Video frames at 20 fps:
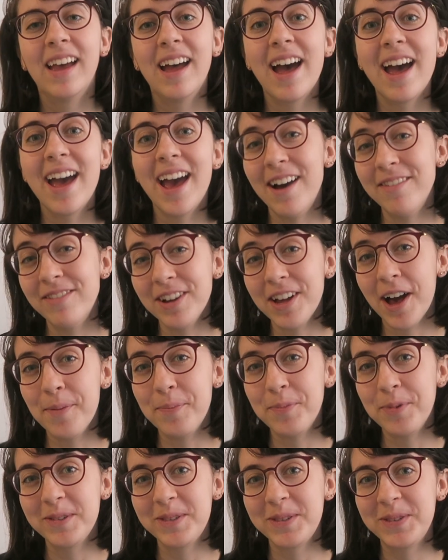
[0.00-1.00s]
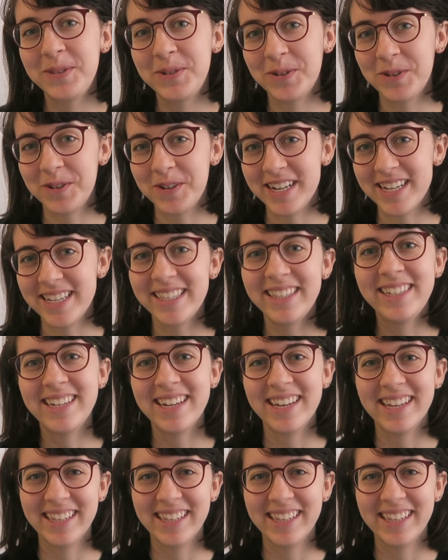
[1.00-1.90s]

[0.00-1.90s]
I have a couple stories to